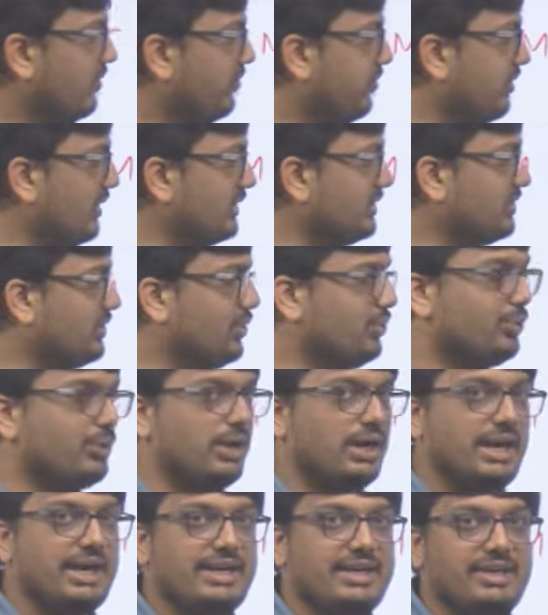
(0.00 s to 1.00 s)
First,
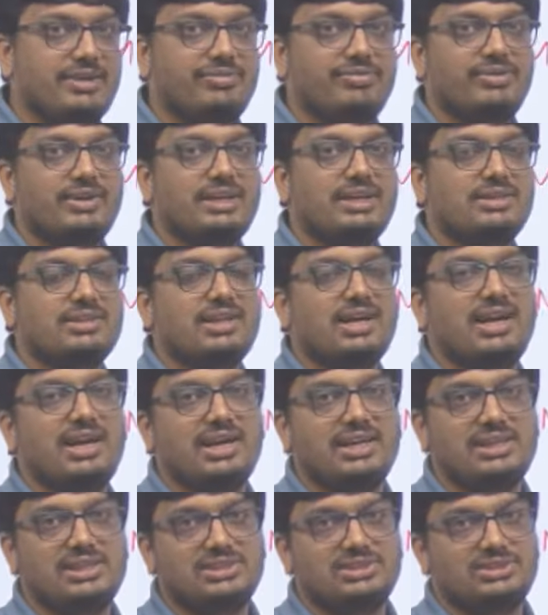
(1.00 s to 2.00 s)
you identify the
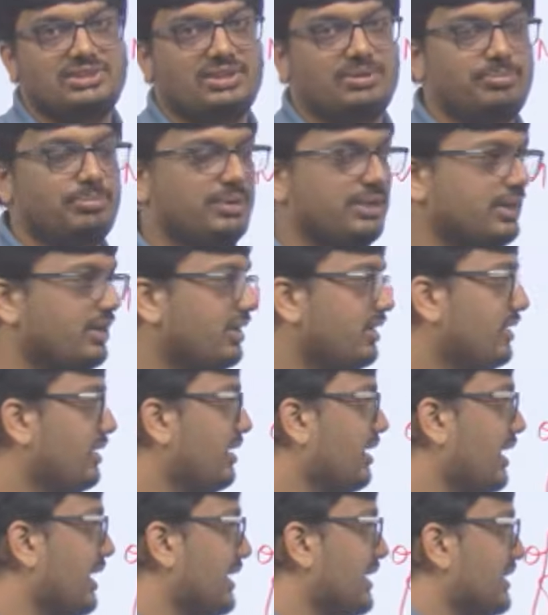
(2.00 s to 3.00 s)
highest number.
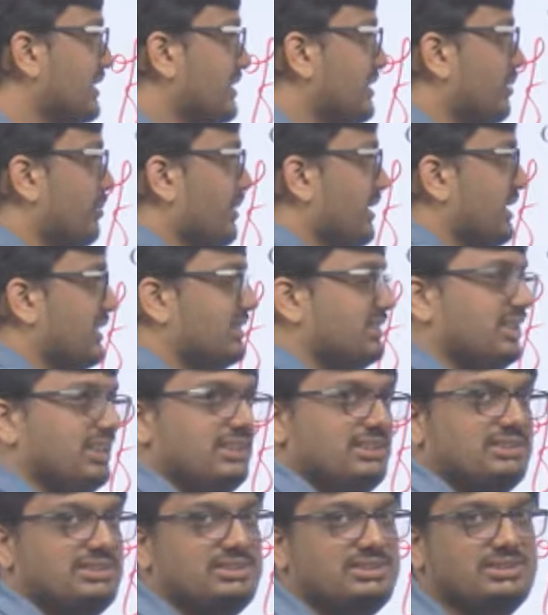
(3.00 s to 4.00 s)
Highest number is
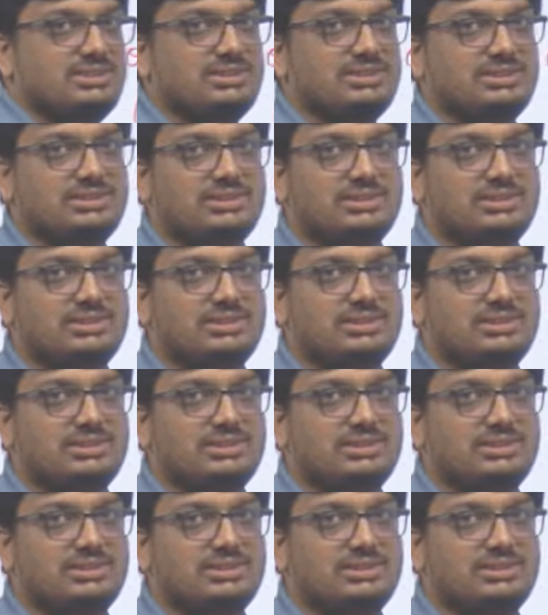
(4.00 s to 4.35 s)
6.